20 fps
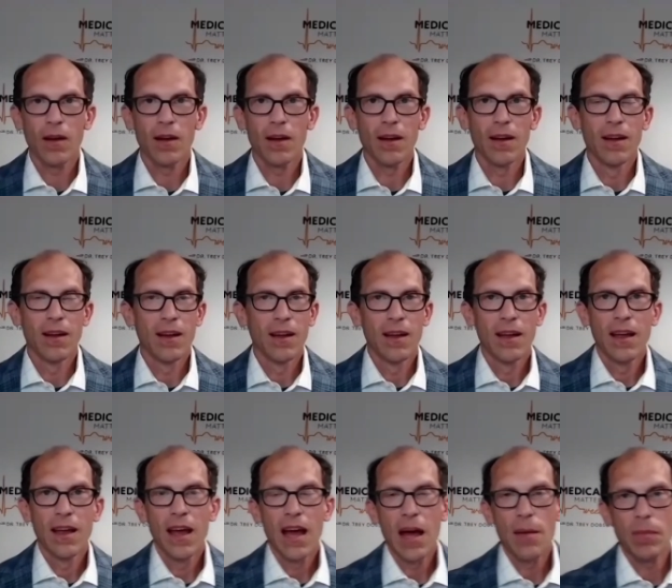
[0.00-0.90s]
a blessing.
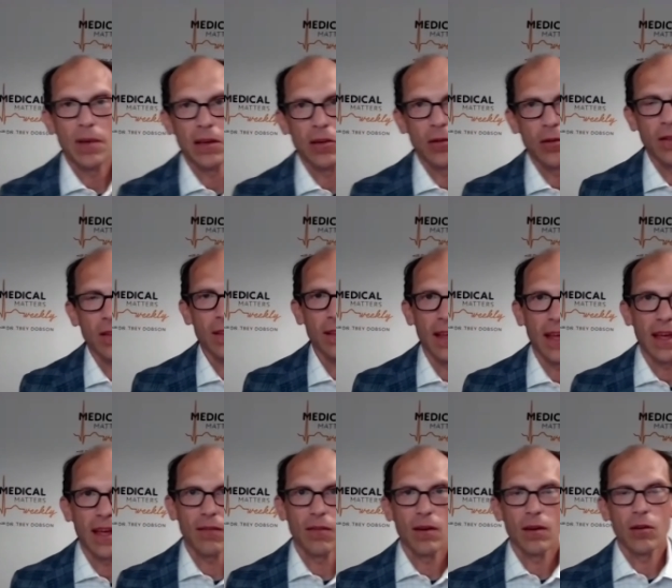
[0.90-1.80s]
I mean, you just
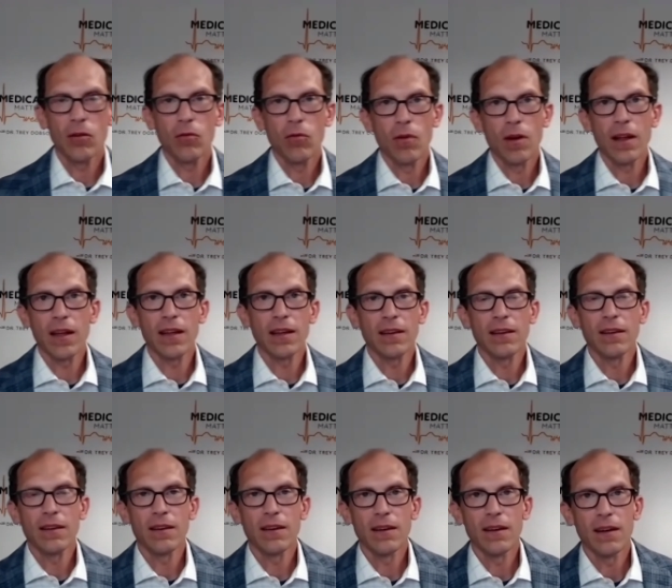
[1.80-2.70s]
gave a
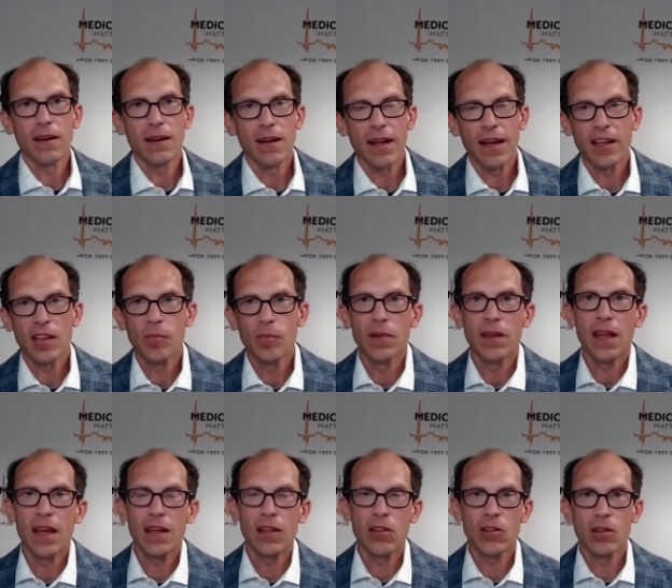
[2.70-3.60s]
great uh,
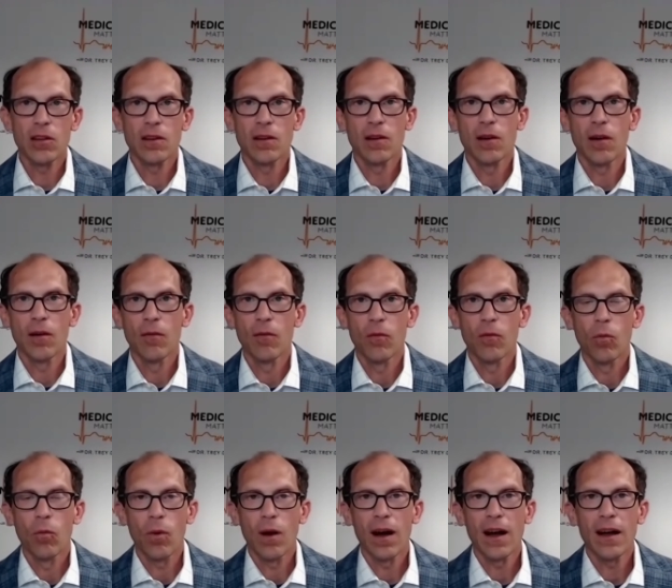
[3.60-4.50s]
explanation of
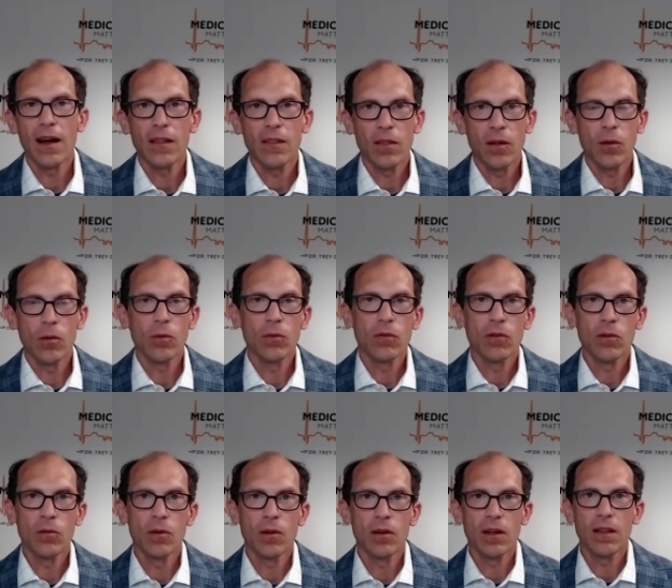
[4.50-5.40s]
why
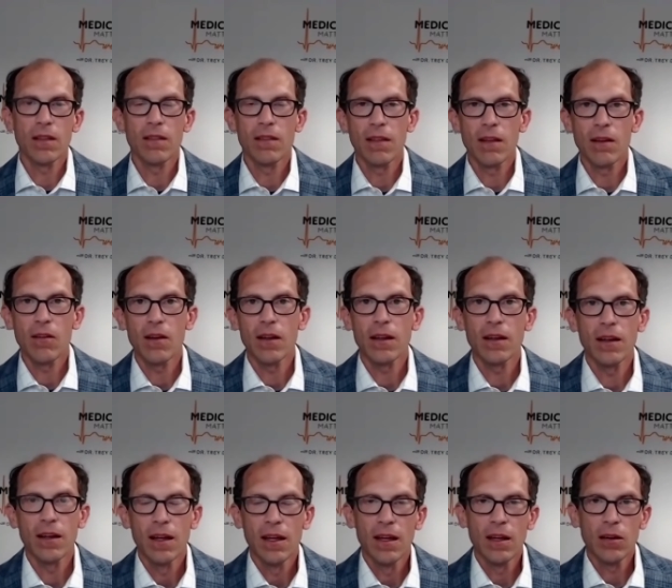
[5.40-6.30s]
those who are
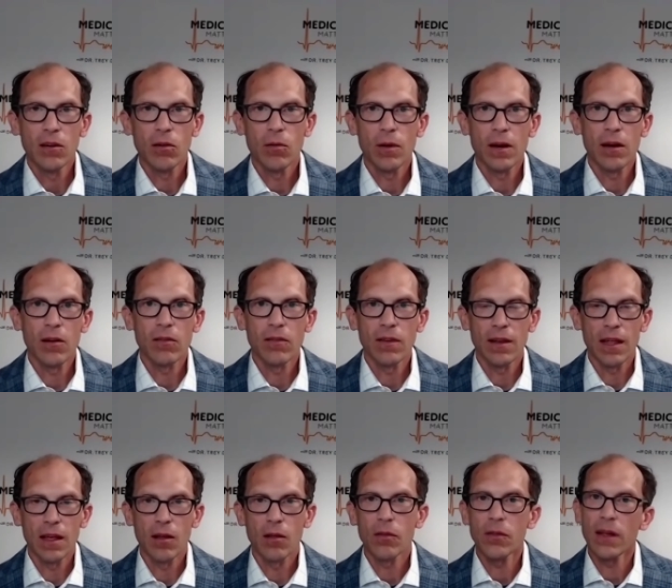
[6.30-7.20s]
considering careers
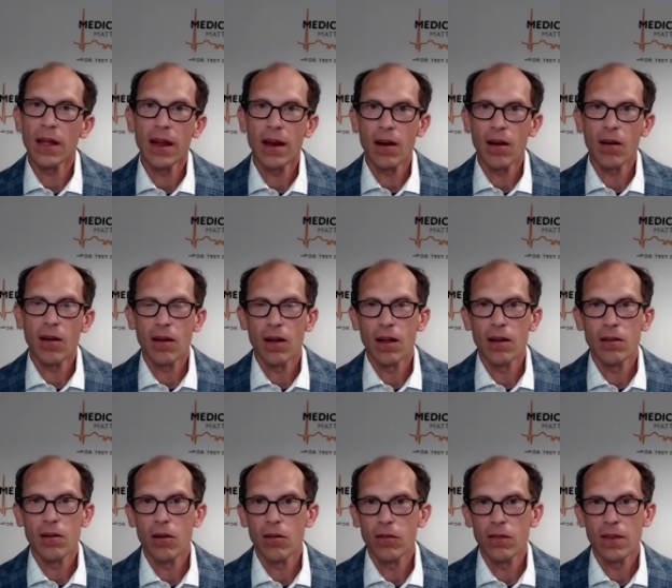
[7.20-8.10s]
in healthcare,
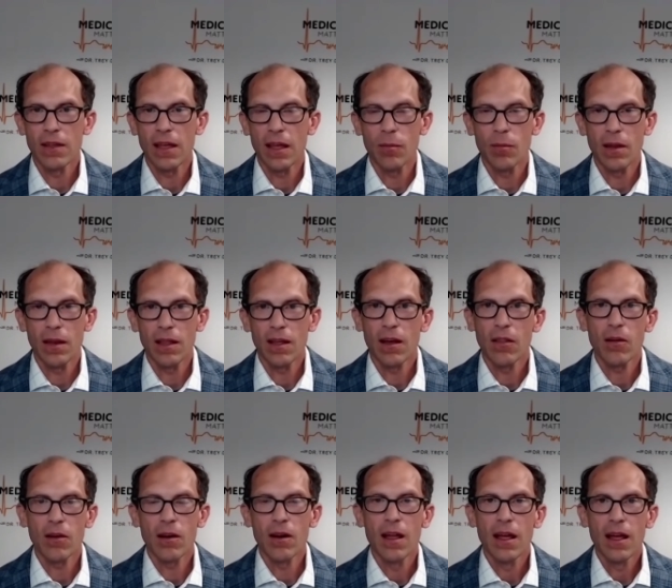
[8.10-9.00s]
uh, nursing, and many
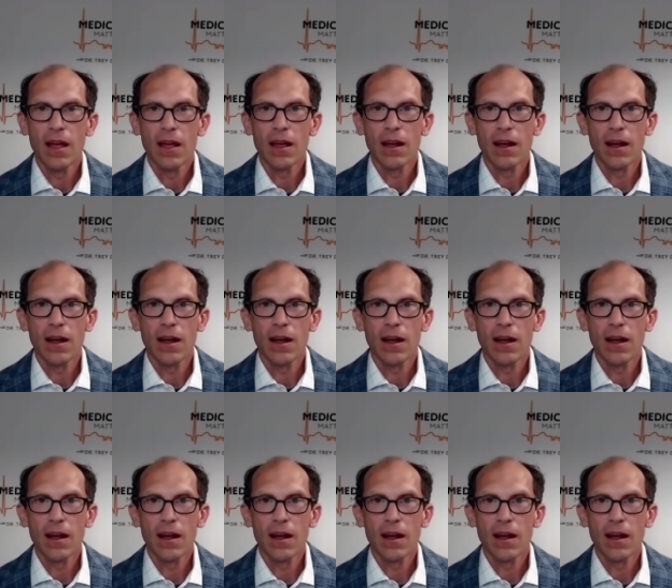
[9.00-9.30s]
other